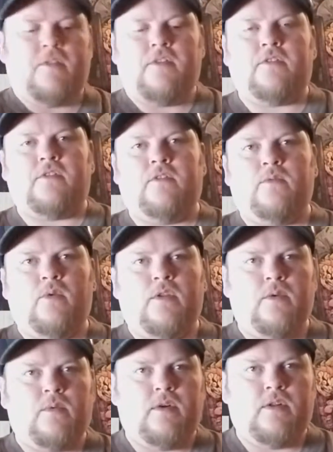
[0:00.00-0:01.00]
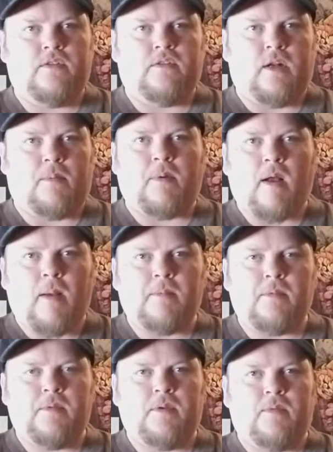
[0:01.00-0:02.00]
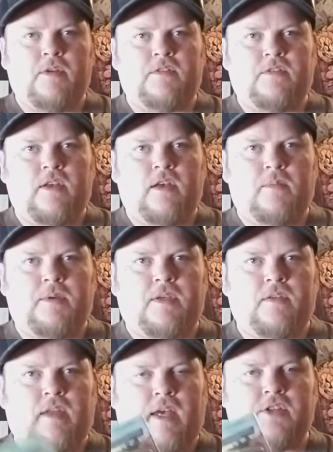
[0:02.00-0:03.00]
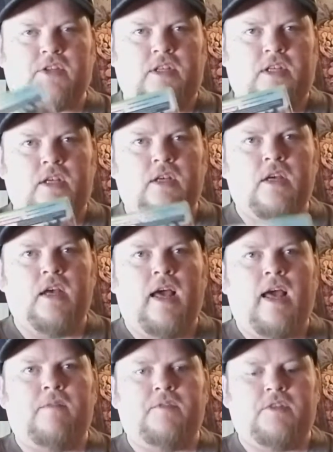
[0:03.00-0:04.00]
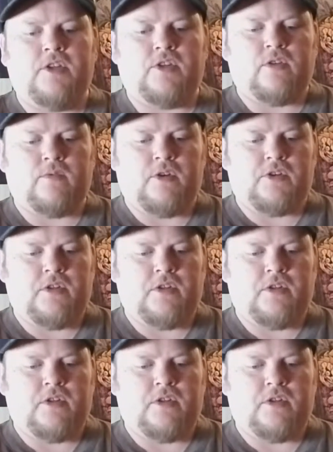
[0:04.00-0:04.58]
This is one of the ones that I'll probably resell because I actually have a digital version